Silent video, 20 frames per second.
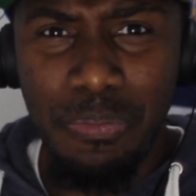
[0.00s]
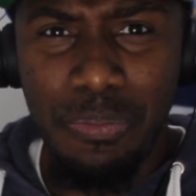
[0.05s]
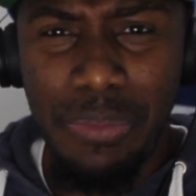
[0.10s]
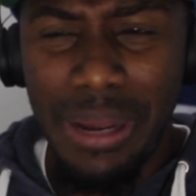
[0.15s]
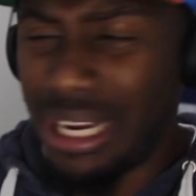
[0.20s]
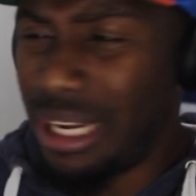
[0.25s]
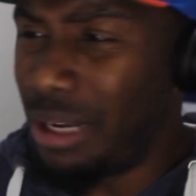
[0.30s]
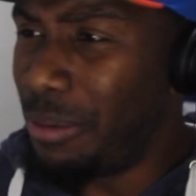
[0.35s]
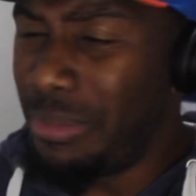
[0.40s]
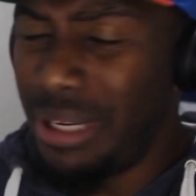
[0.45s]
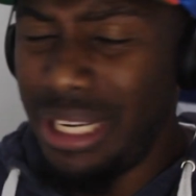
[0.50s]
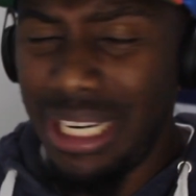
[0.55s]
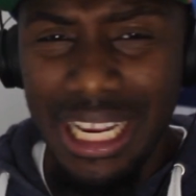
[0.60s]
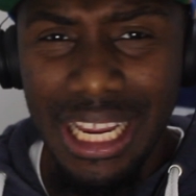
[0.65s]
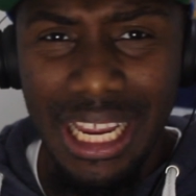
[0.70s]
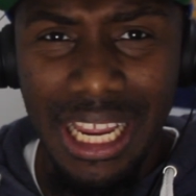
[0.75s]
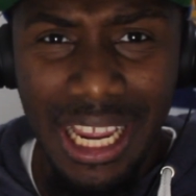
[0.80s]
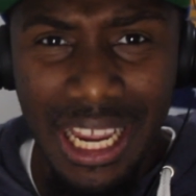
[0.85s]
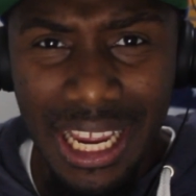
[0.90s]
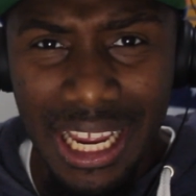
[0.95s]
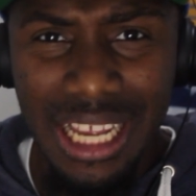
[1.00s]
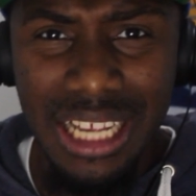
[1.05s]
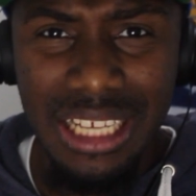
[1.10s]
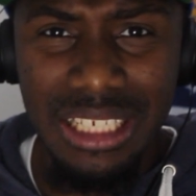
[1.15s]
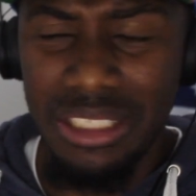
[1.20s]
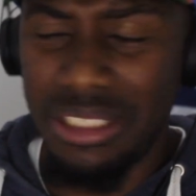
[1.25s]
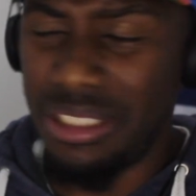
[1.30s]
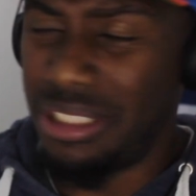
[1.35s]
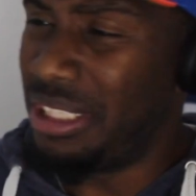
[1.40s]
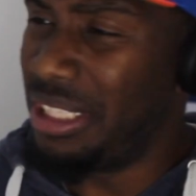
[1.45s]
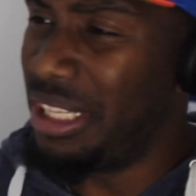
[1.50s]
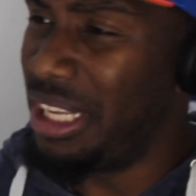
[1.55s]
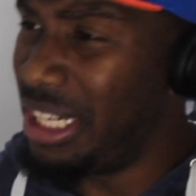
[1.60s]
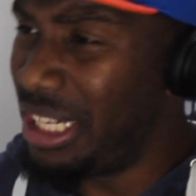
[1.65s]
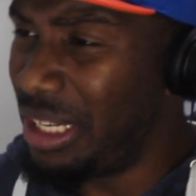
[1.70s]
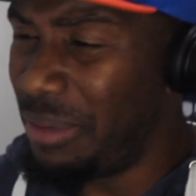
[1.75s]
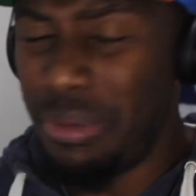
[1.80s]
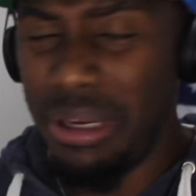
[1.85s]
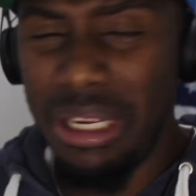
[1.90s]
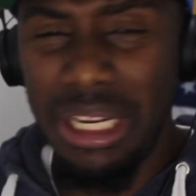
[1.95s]
Packham be the end.
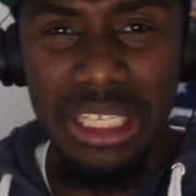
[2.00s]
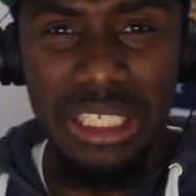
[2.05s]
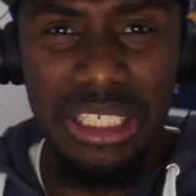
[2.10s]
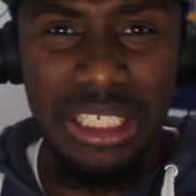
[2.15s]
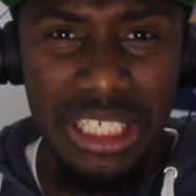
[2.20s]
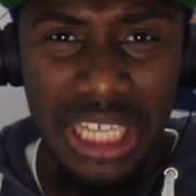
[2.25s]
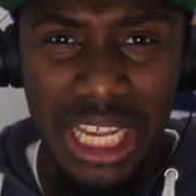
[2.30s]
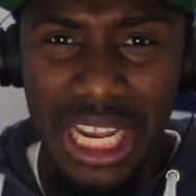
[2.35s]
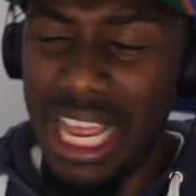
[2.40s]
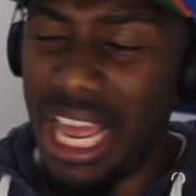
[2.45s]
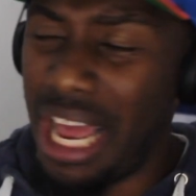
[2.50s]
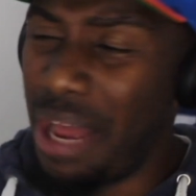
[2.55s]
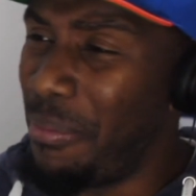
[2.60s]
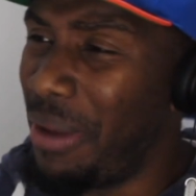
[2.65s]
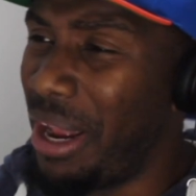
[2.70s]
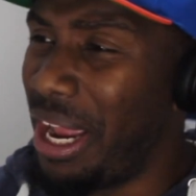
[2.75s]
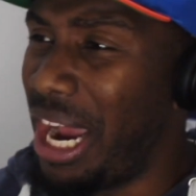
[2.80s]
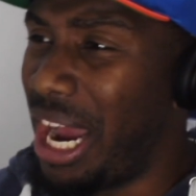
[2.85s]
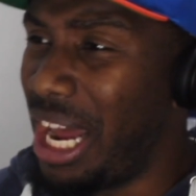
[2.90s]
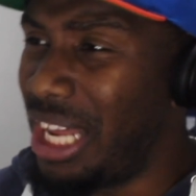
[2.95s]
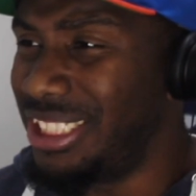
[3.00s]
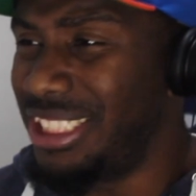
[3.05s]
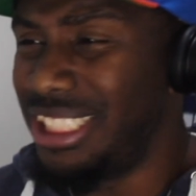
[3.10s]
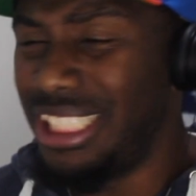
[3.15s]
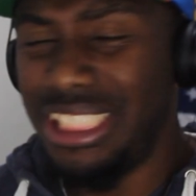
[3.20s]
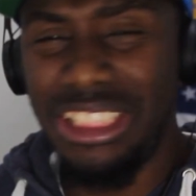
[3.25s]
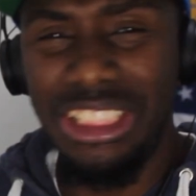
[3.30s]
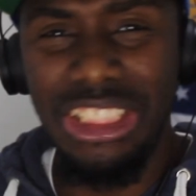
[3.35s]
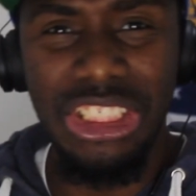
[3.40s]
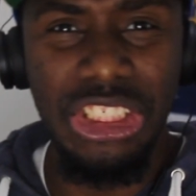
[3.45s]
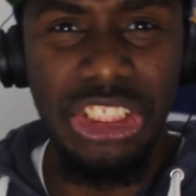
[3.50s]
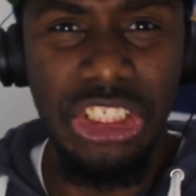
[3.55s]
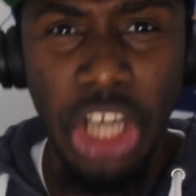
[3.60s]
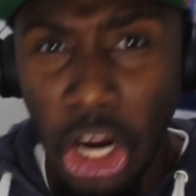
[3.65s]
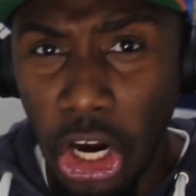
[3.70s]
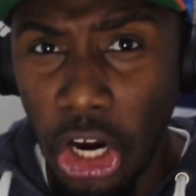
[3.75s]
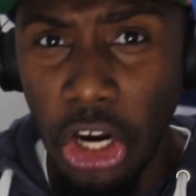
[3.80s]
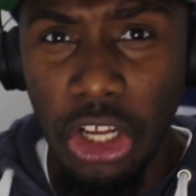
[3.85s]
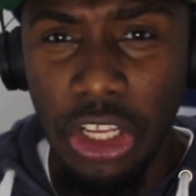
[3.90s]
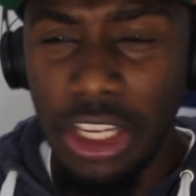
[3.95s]
London be the city. I might holler at your
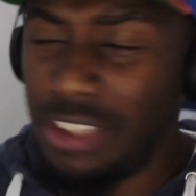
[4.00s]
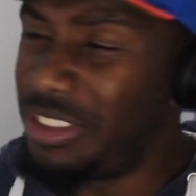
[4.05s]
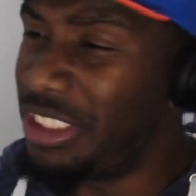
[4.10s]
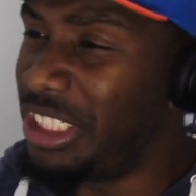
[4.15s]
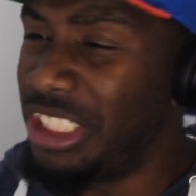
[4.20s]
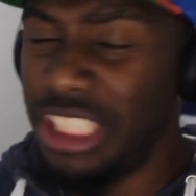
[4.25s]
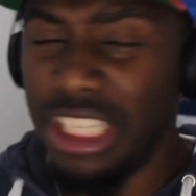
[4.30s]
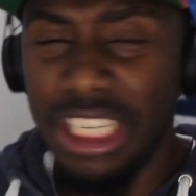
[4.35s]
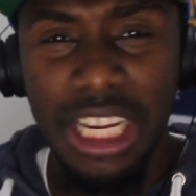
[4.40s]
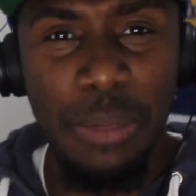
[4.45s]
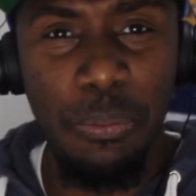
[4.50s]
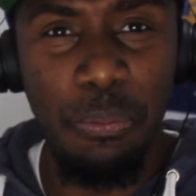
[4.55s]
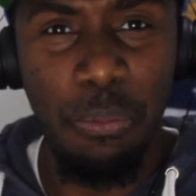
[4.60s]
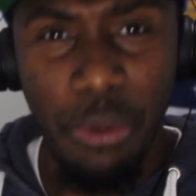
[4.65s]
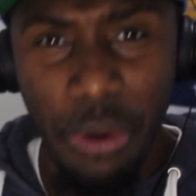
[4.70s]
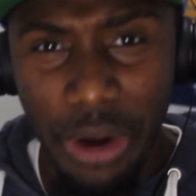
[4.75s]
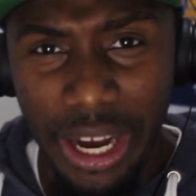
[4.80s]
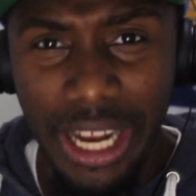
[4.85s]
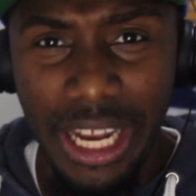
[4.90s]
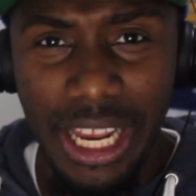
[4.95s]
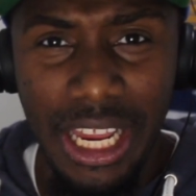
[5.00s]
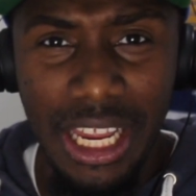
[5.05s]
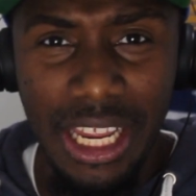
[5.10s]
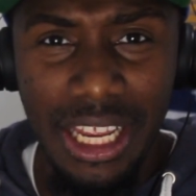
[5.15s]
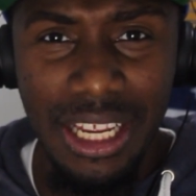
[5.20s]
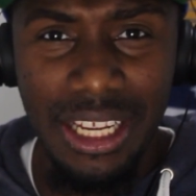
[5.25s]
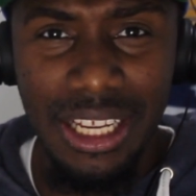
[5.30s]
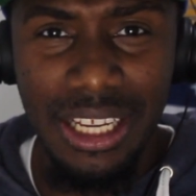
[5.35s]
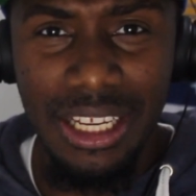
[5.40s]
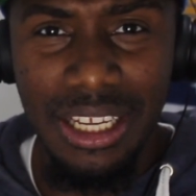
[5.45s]
girl if she looking pretty.